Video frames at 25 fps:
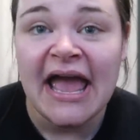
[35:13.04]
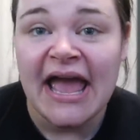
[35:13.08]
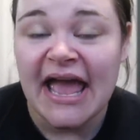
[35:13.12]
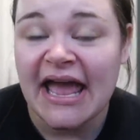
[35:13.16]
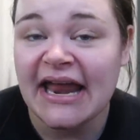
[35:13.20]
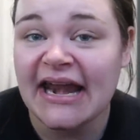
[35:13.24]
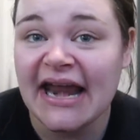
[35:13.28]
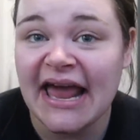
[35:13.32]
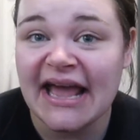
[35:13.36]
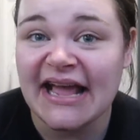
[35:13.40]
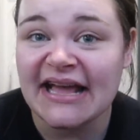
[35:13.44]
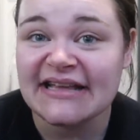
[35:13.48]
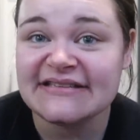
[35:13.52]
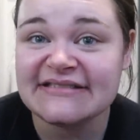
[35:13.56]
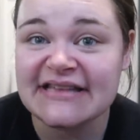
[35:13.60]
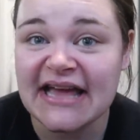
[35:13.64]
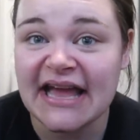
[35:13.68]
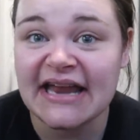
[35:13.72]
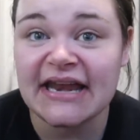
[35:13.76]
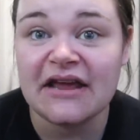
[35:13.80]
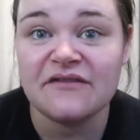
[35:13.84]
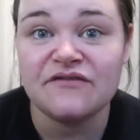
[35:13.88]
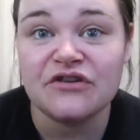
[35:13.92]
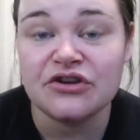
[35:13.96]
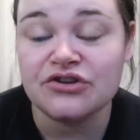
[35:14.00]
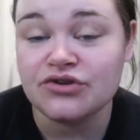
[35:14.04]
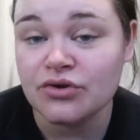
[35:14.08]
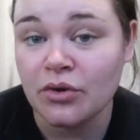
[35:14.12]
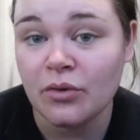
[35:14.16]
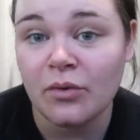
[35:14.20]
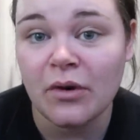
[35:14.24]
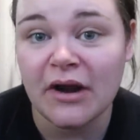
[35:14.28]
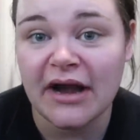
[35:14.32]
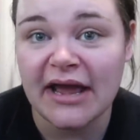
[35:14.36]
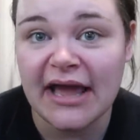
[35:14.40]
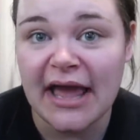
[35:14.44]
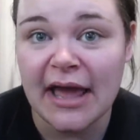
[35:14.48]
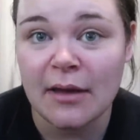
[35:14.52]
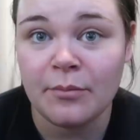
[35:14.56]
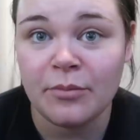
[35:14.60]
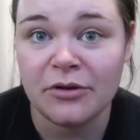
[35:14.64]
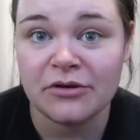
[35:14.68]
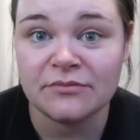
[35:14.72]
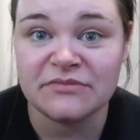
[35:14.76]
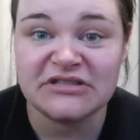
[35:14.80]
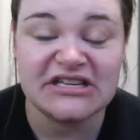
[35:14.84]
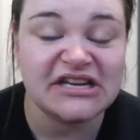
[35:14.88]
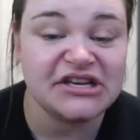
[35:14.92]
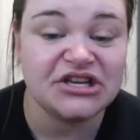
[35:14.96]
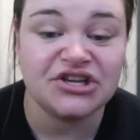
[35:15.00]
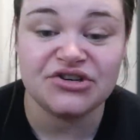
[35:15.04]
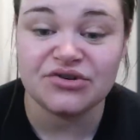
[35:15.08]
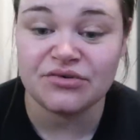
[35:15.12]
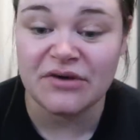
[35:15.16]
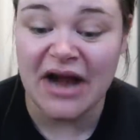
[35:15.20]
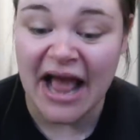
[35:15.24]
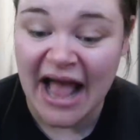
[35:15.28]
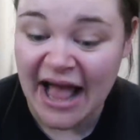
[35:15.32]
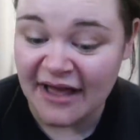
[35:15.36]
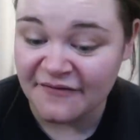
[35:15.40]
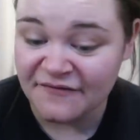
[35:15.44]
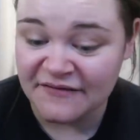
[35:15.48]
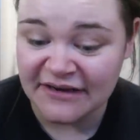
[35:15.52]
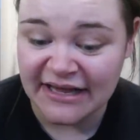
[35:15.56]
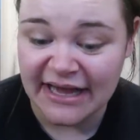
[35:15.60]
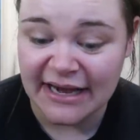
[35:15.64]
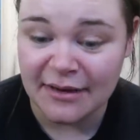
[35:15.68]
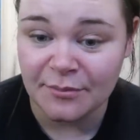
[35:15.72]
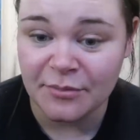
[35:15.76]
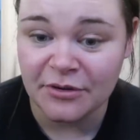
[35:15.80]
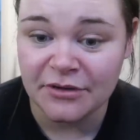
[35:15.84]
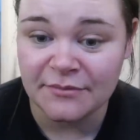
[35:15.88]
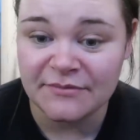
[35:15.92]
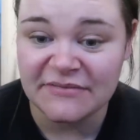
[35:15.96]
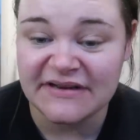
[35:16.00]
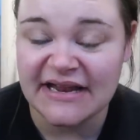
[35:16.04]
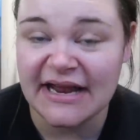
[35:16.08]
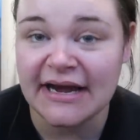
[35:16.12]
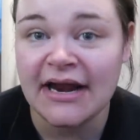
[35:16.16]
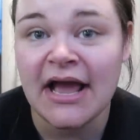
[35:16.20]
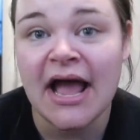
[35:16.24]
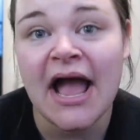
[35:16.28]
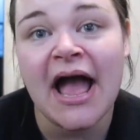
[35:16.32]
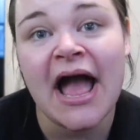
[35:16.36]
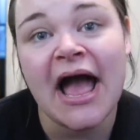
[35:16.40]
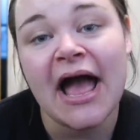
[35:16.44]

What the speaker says: And like I said, if you don't want to get it plumbed in, you don't have to get it plumbed in.